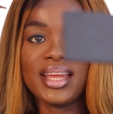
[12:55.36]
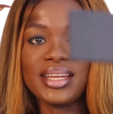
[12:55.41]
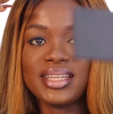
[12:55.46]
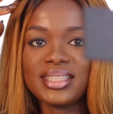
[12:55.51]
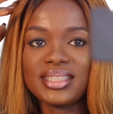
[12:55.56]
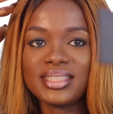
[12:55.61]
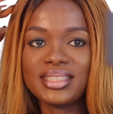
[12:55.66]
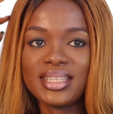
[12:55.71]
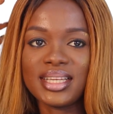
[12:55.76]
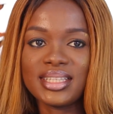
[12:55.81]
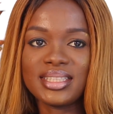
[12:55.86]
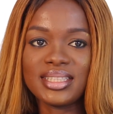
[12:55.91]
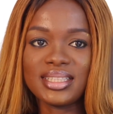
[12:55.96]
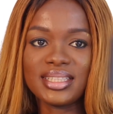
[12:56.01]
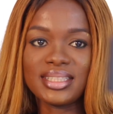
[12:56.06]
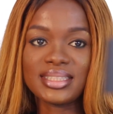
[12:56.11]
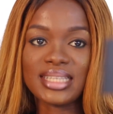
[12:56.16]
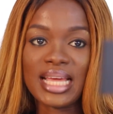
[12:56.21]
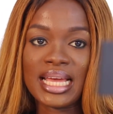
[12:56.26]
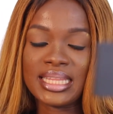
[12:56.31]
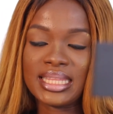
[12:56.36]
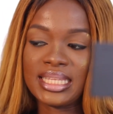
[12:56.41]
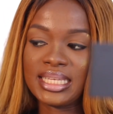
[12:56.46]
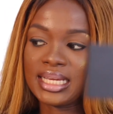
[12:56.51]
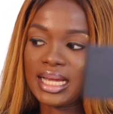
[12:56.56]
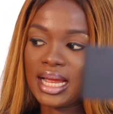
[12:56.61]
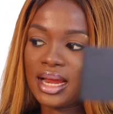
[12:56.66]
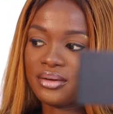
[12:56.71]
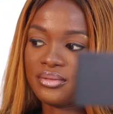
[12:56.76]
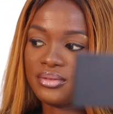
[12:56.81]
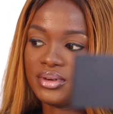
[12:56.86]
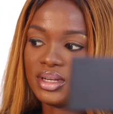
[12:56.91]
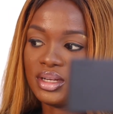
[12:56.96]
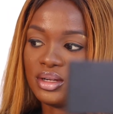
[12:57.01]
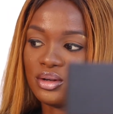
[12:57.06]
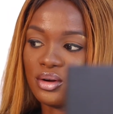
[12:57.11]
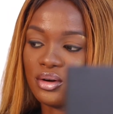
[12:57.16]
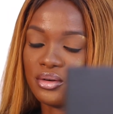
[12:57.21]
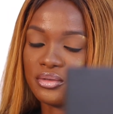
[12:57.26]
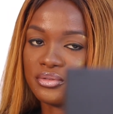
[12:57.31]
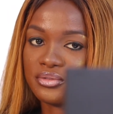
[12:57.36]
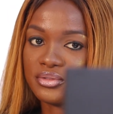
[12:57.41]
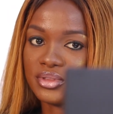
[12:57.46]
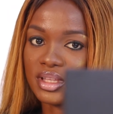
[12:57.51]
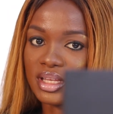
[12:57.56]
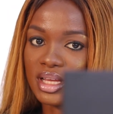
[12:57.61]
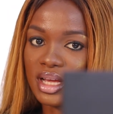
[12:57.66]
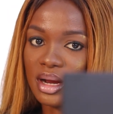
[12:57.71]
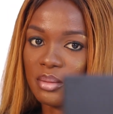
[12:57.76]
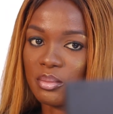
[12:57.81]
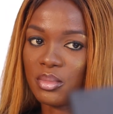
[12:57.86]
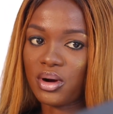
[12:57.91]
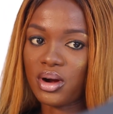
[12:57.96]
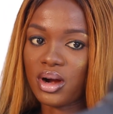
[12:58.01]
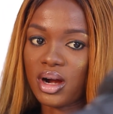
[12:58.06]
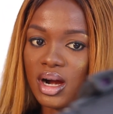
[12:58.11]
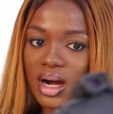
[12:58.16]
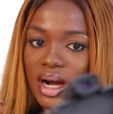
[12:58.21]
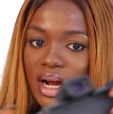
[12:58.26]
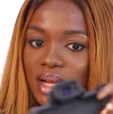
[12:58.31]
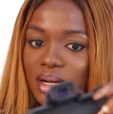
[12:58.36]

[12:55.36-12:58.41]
any settings, I think I really love the camera.